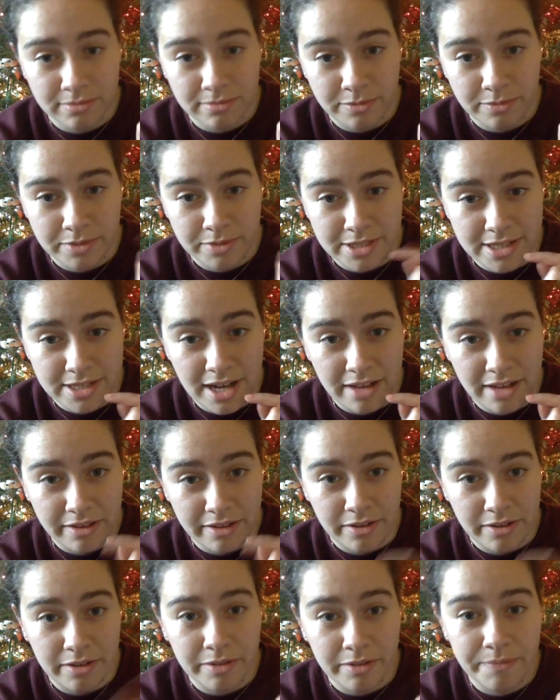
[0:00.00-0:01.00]
Was not
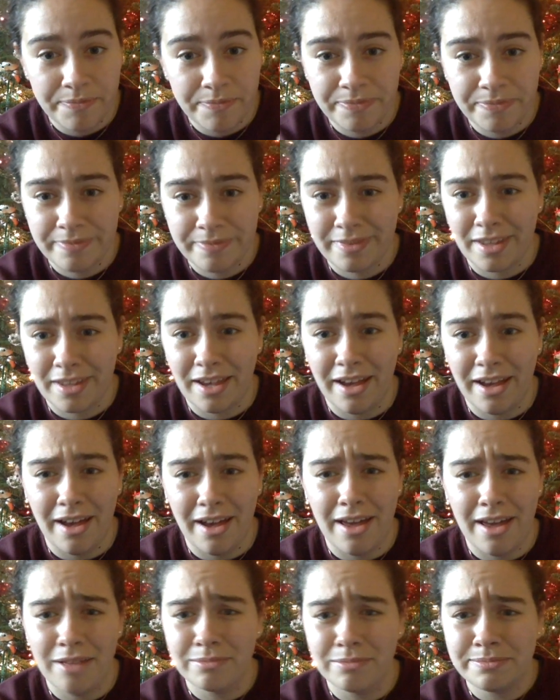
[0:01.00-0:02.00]
little.
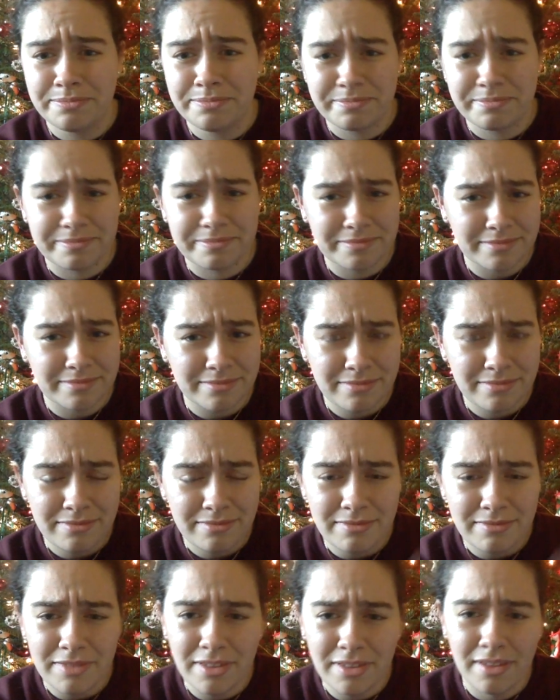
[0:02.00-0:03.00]
I
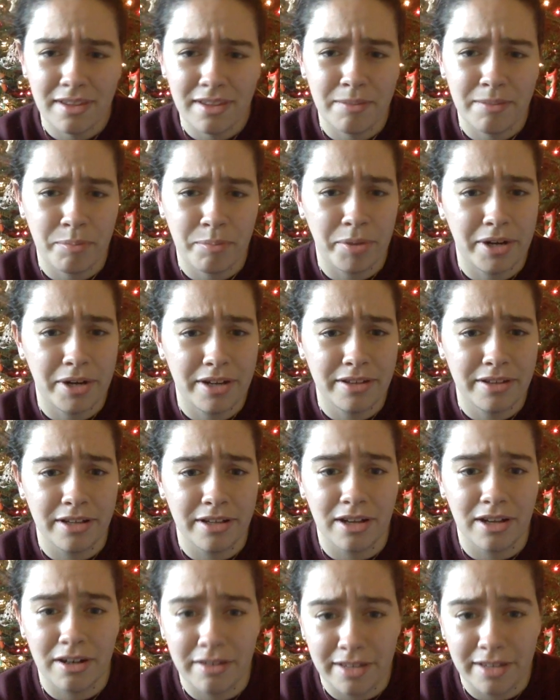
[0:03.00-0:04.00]
put on the
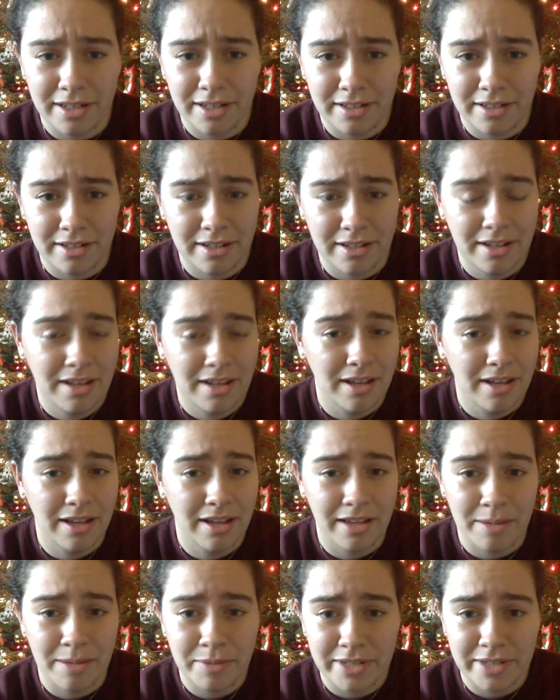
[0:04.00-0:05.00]
garland a
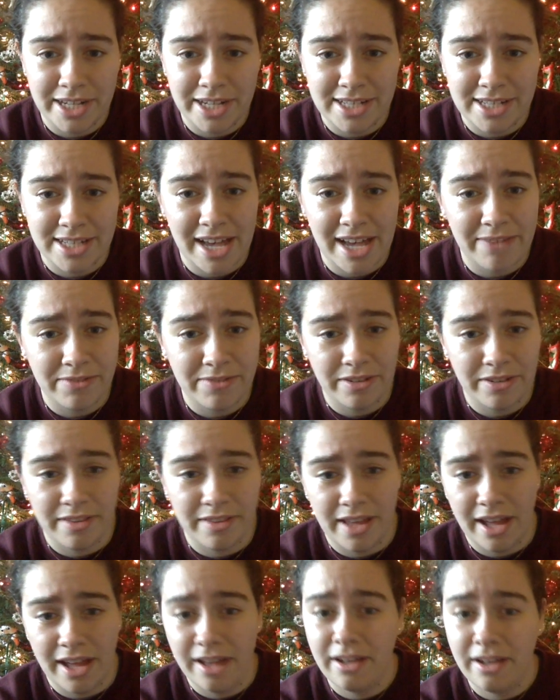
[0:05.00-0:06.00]
couple days after
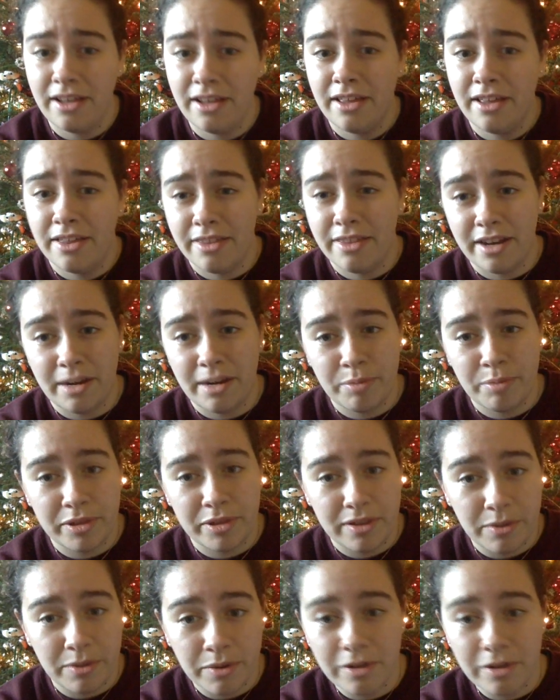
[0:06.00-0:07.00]
that. Then I put
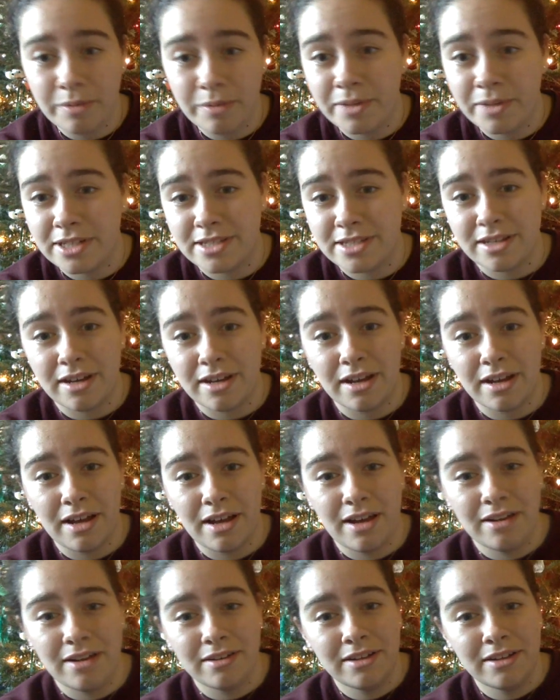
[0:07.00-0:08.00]
the ornaments
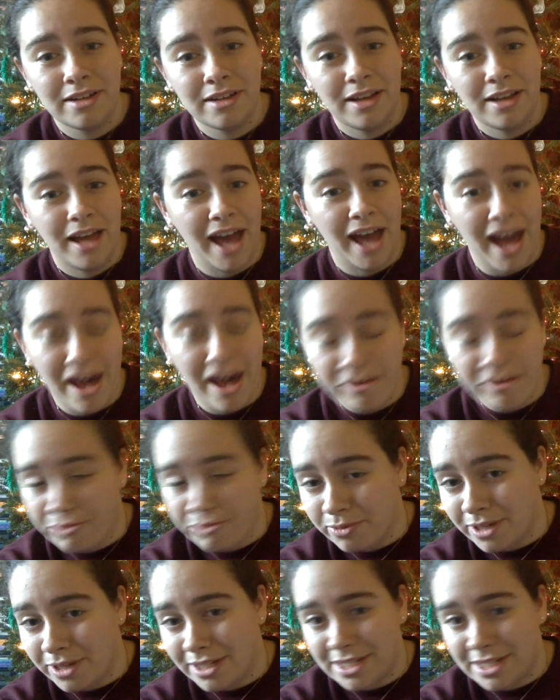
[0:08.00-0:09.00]
on half
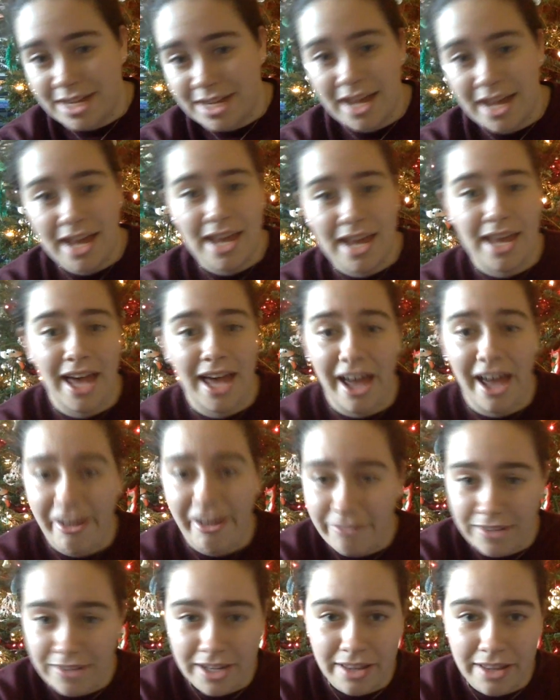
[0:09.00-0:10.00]
one day, half
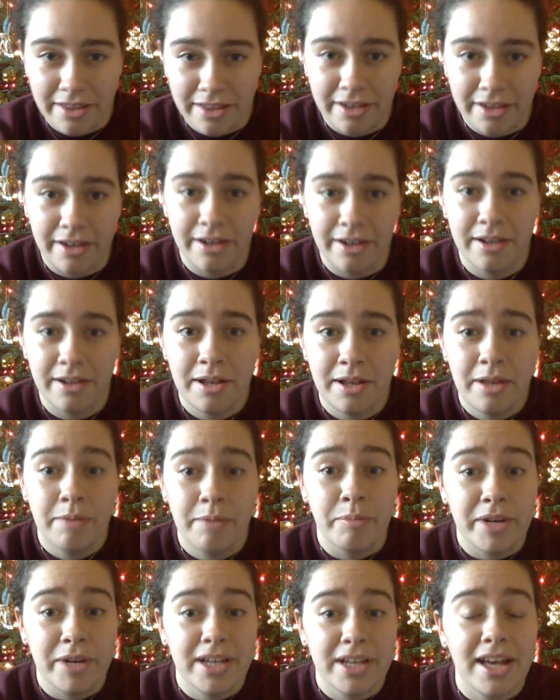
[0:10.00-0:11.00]
another.
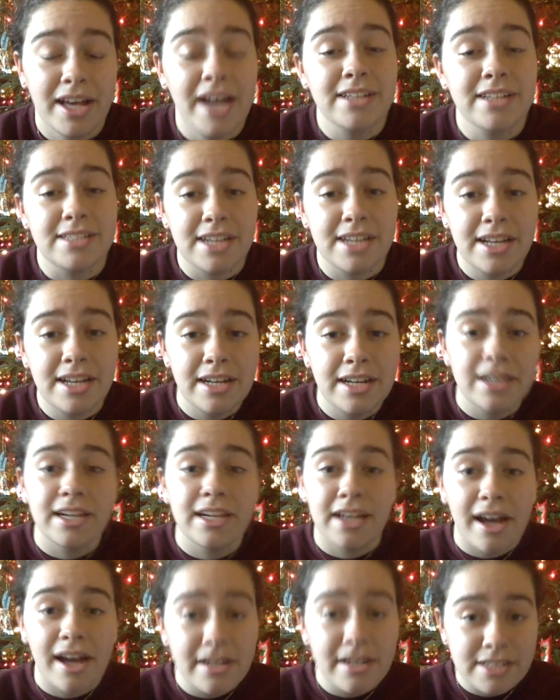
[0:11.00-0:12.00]
But it got done, and it
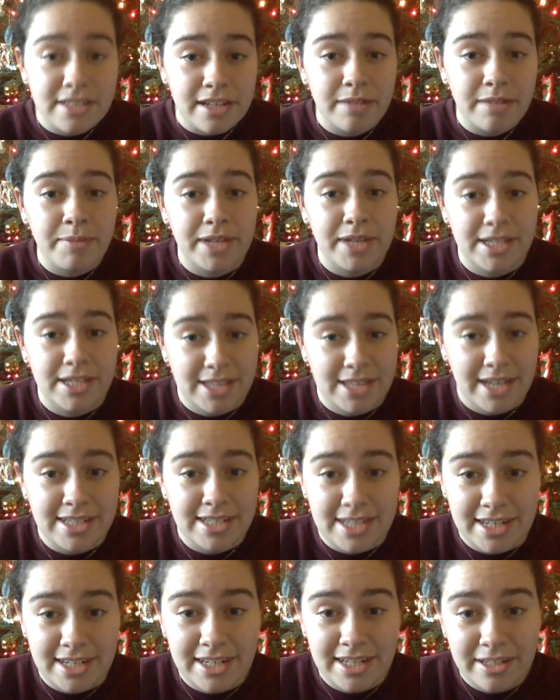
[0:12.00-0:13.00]
got done because I
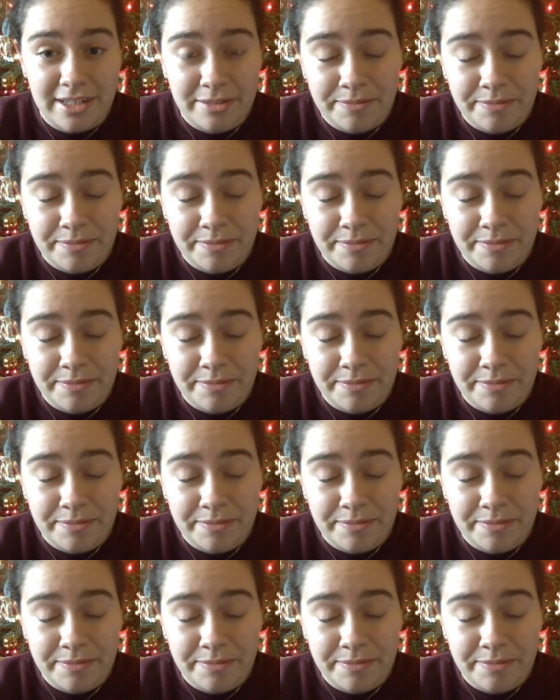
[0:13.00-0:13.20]
did it.